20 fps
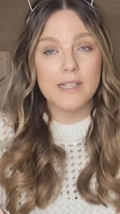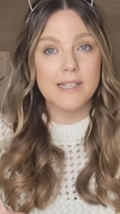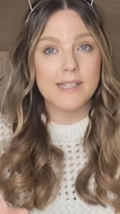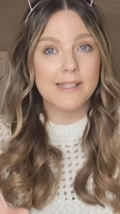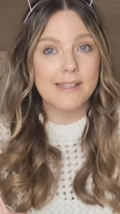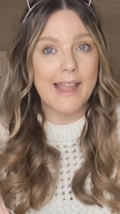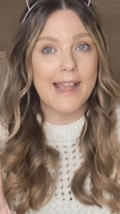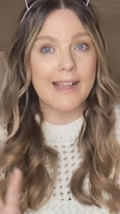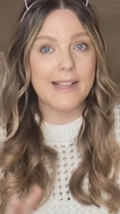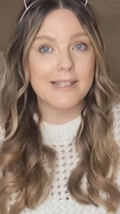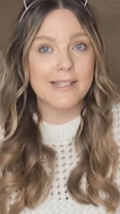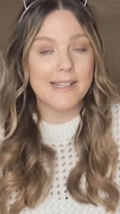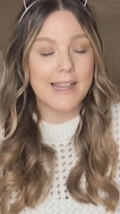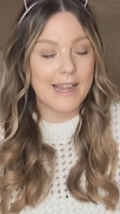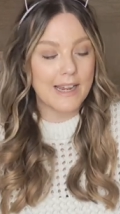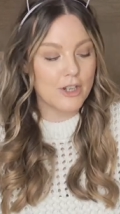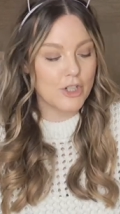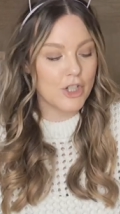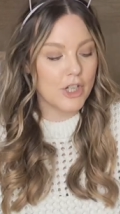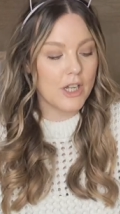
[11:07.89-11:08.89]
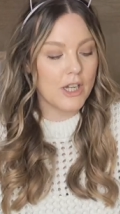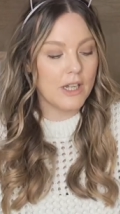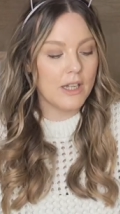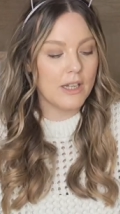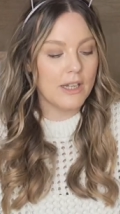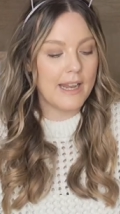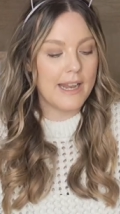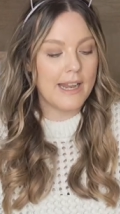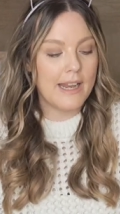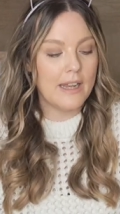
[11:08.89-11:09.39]
snack
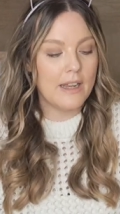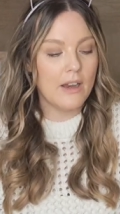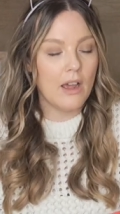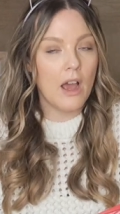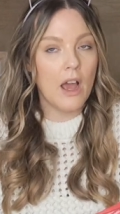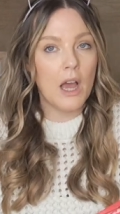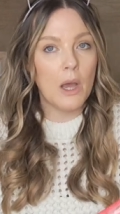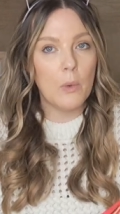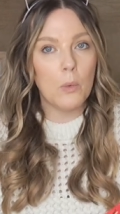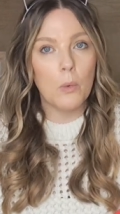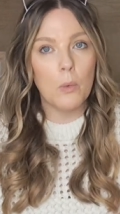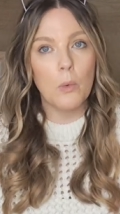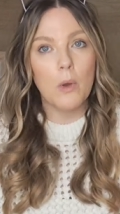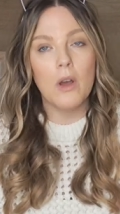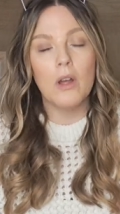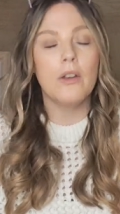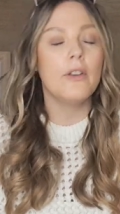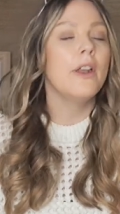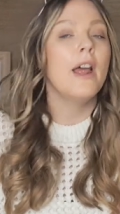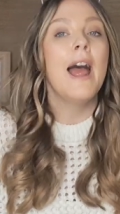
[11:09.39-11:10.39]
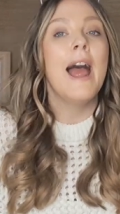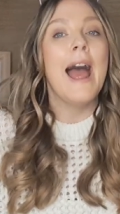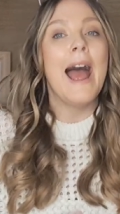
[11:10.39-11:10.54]
section in our one,